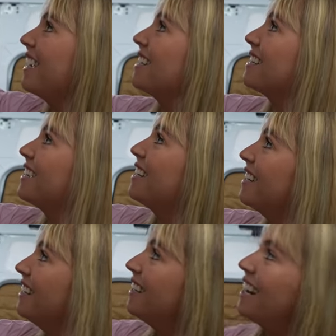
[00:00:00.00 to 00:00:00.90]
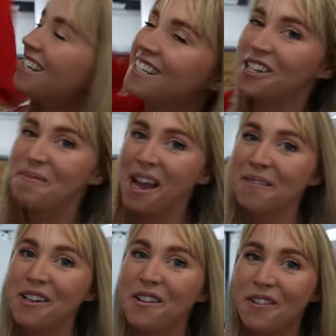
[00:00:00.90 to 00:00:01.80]
as uh, Hunter's gonna be
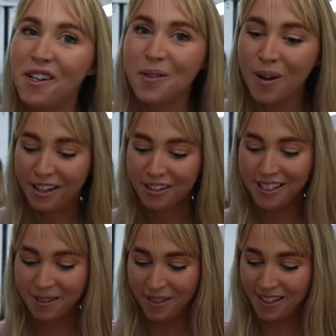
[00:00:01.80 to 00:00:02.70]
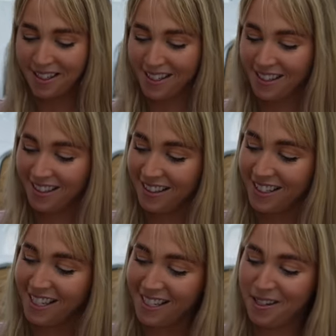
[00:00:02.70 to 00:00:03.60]
having her first white Christmas,
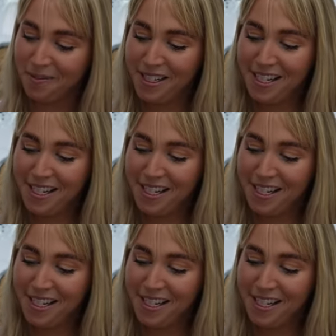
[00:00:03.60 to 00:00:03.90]
this had to be